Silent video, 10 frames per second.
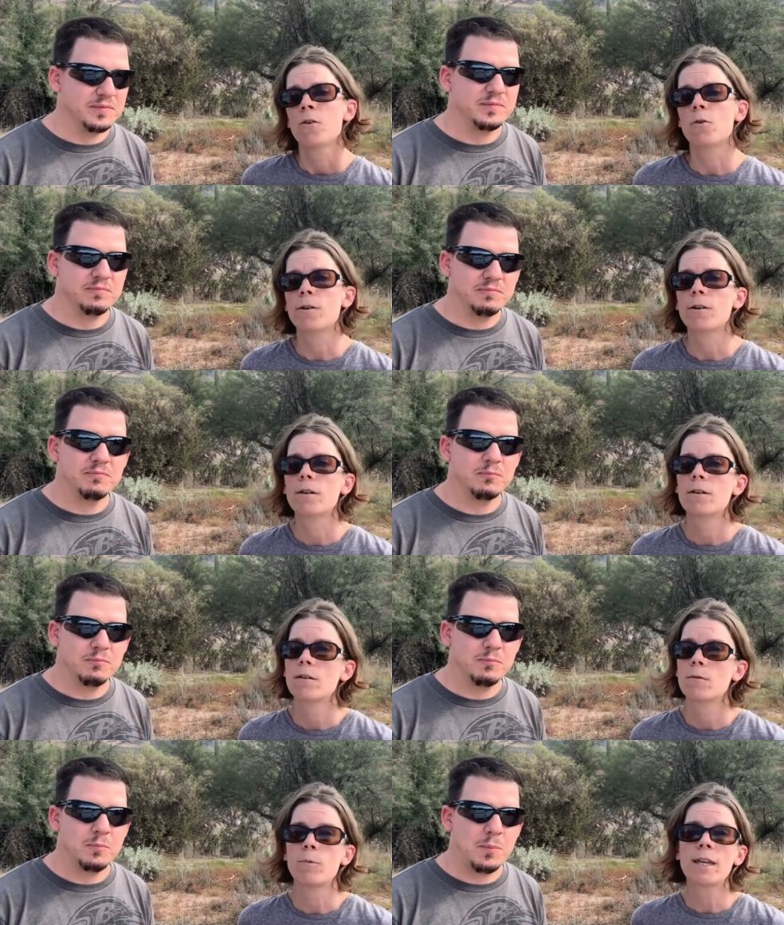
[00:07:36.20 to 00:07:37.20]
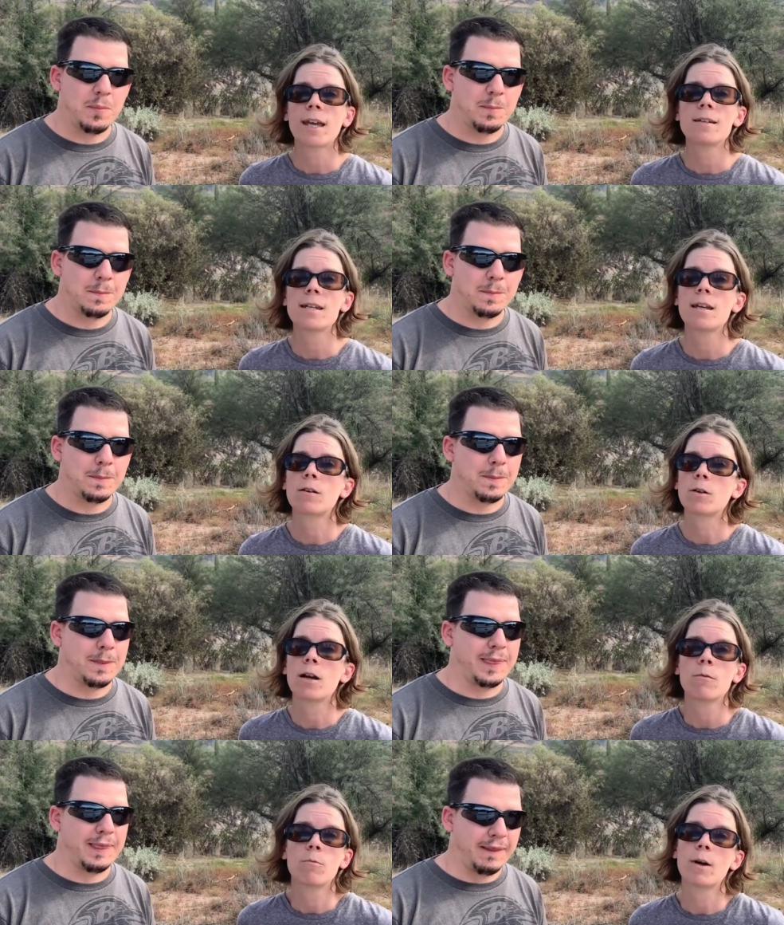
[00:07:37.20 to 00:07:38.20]
Speaker 1: or weekending or
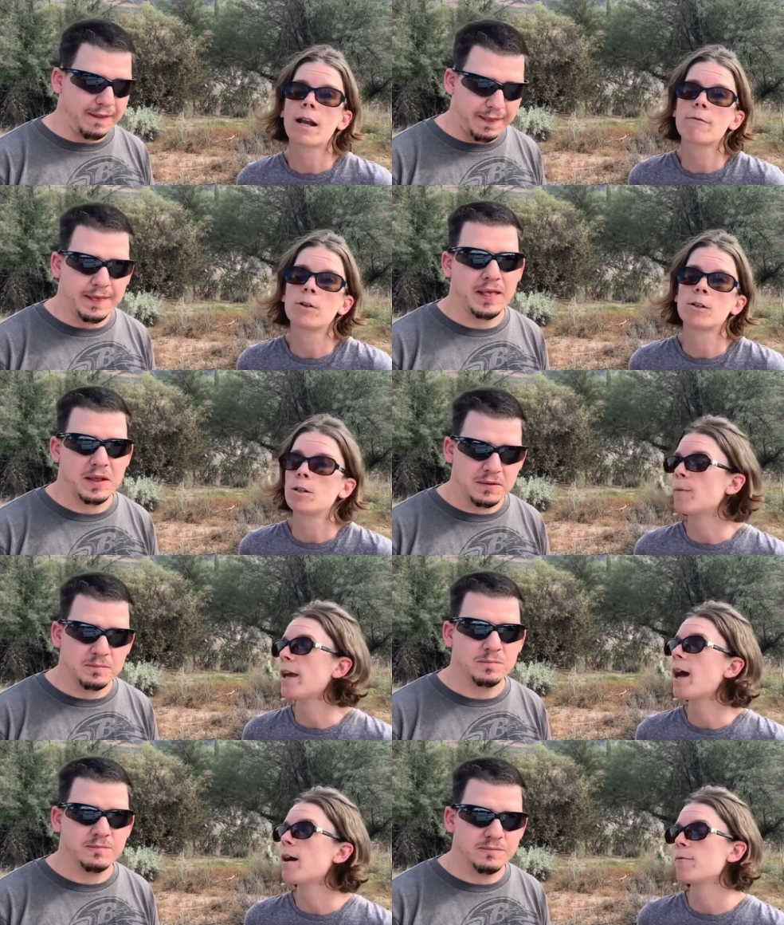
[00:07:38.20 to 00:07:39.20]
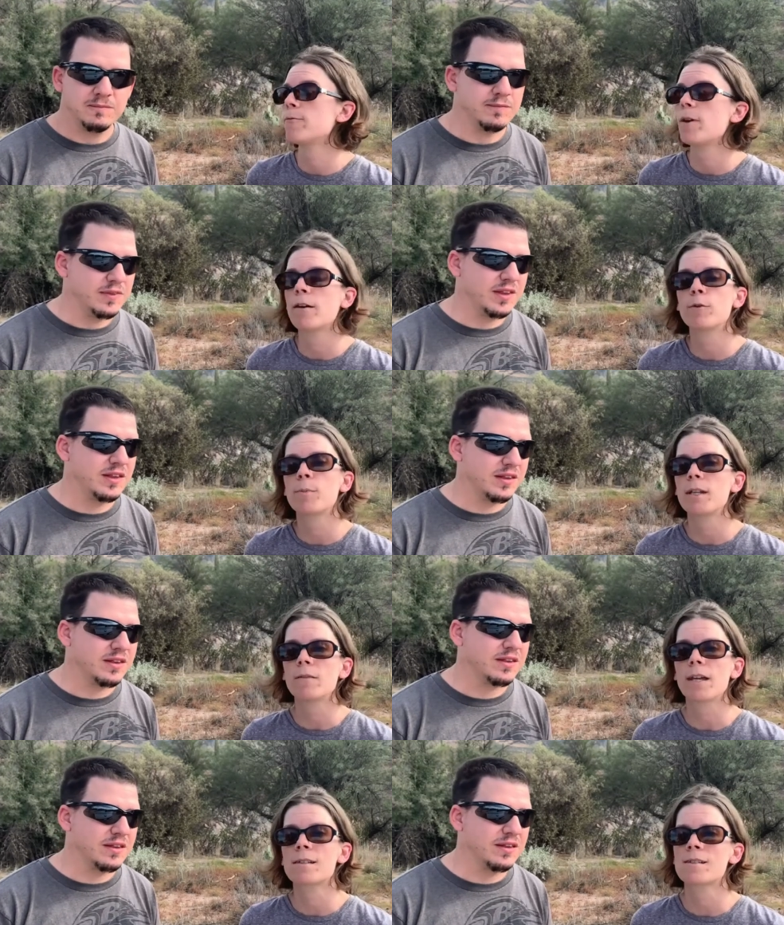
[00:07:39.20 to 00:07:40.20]
whatever you may mm-hmm. have. Everybody
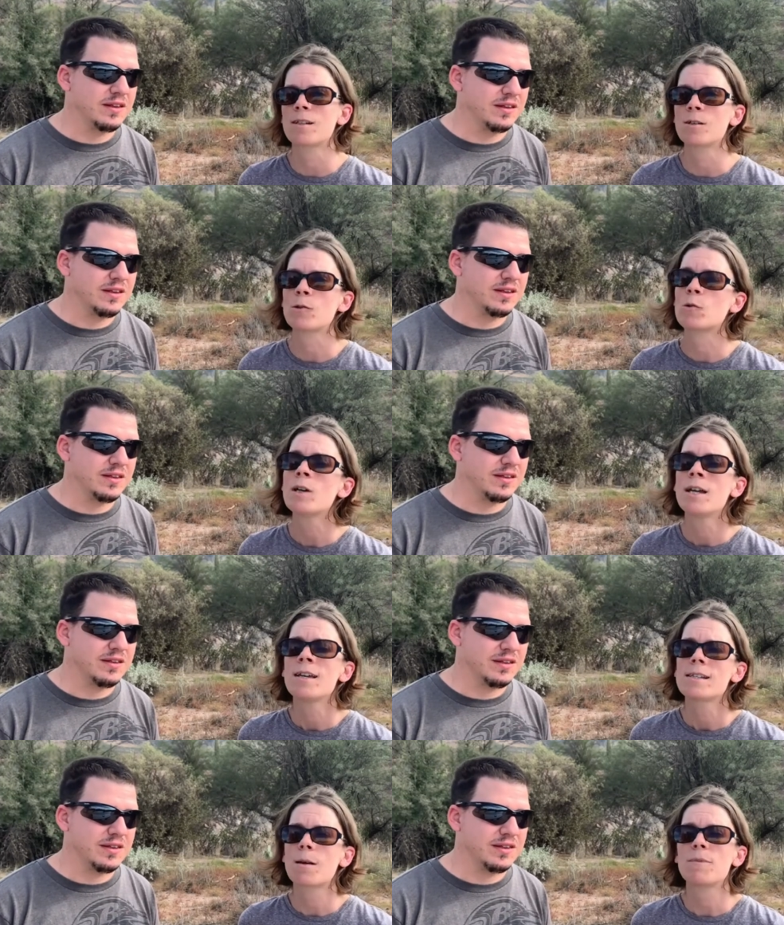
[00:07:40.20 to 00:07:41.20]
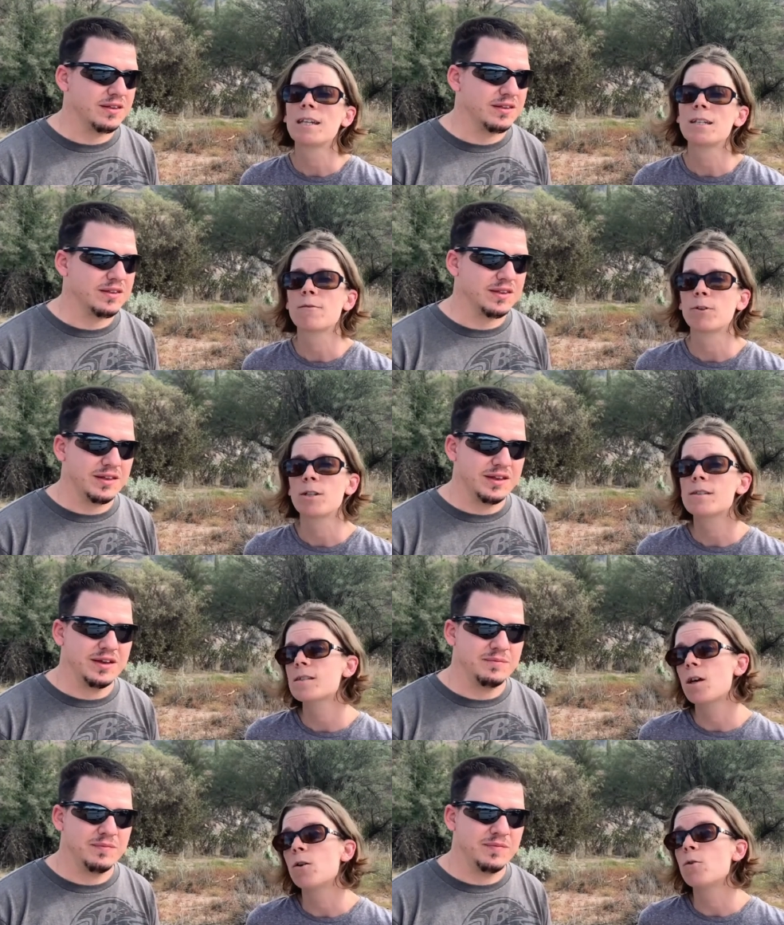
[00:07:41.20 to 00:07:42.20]
likes to do something different.
Speaker 2: Yep.
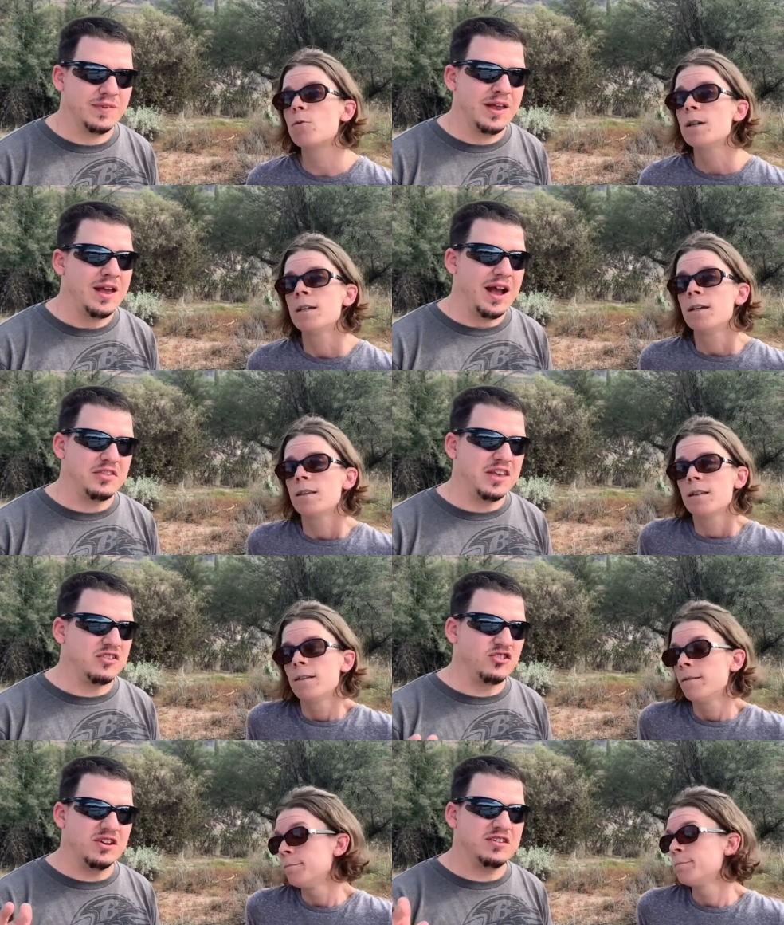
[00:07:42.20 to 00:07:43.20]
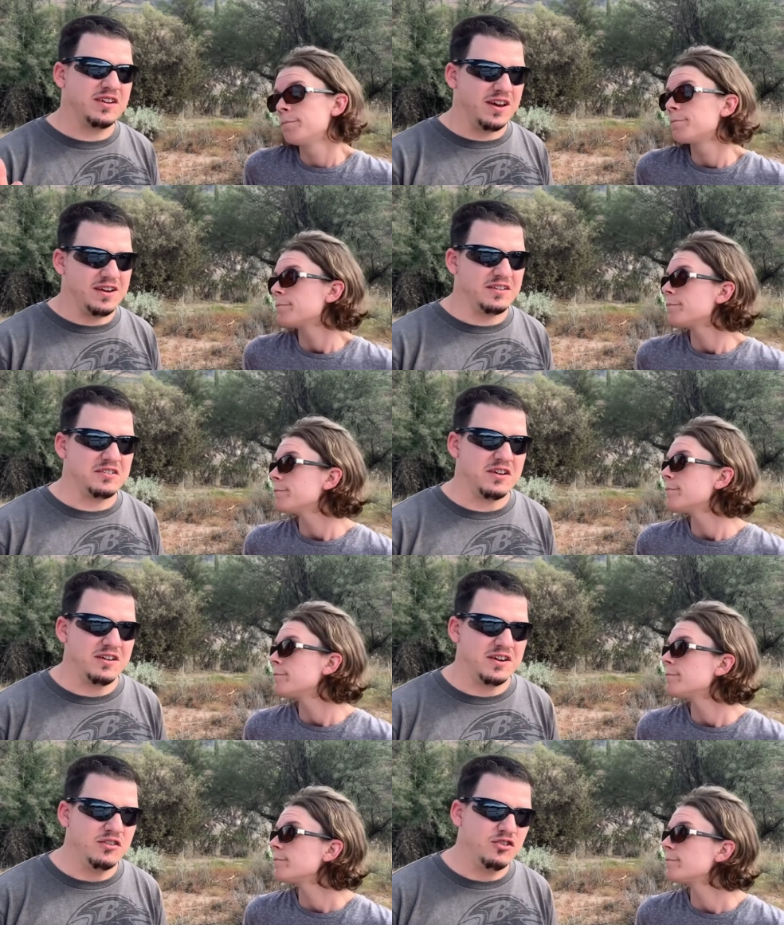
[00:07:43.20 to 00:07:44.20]
So I think she's going to start
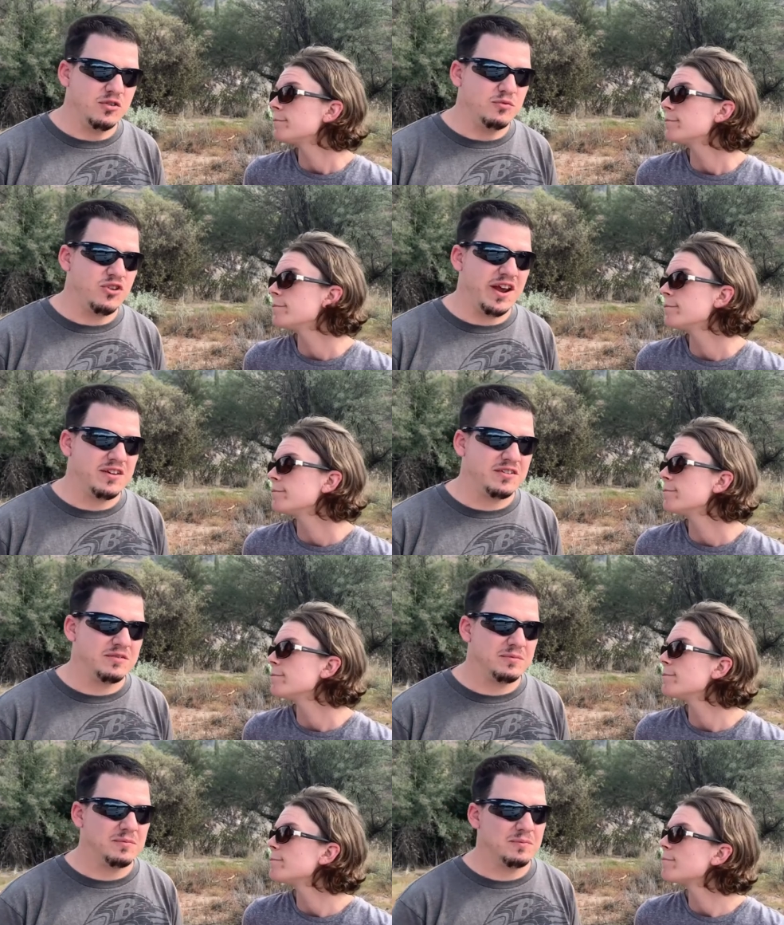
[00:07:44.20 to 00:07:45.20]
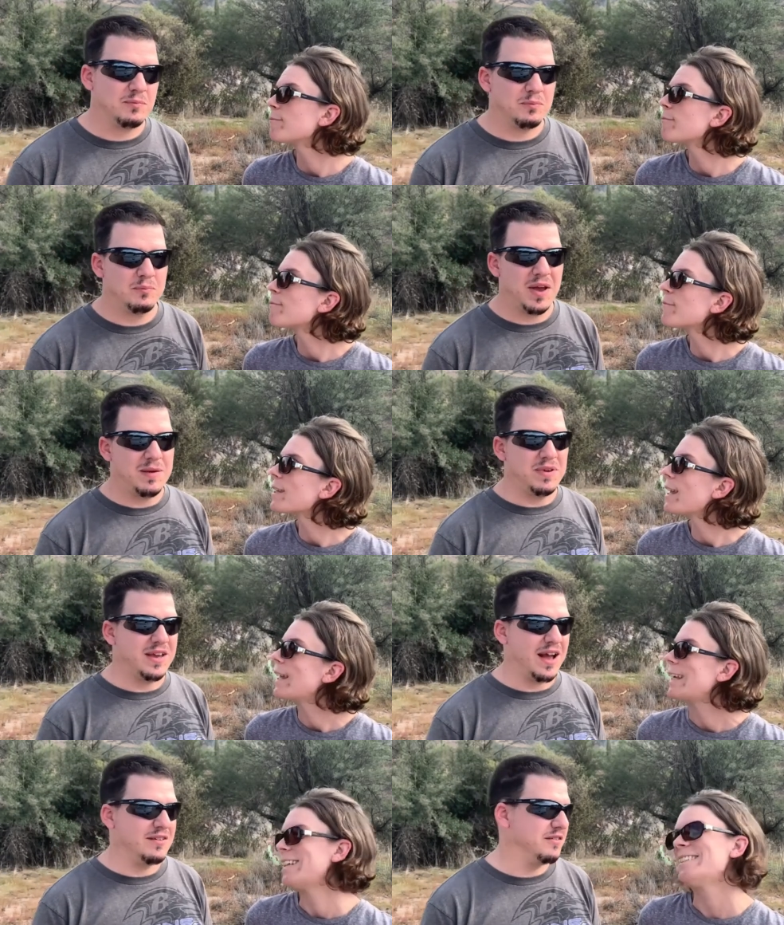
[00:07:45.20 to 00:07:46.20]
a YouTube channel.
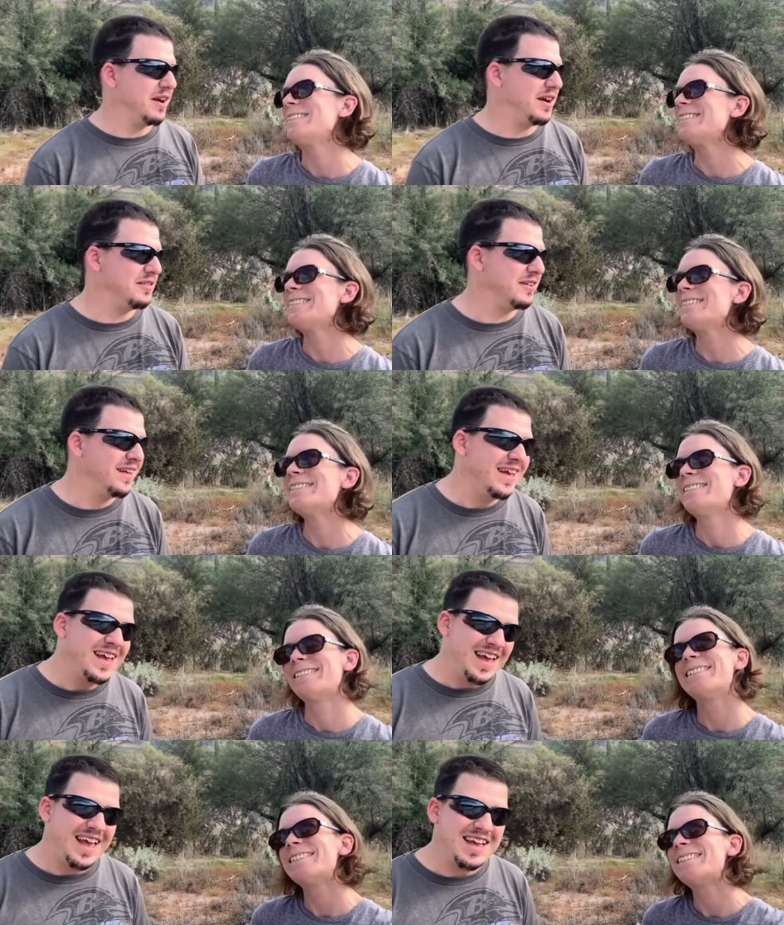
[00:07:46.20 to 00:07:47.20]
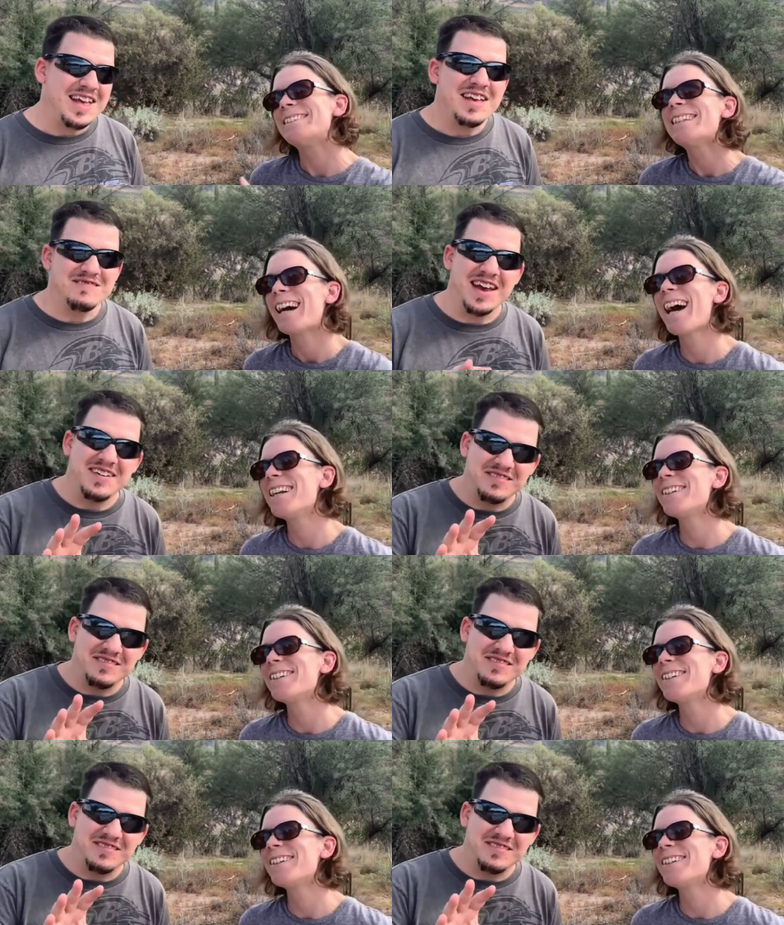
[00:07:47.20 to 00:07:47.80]
Maybe I don't uh, know.
Speaker 1: Uh, Maybe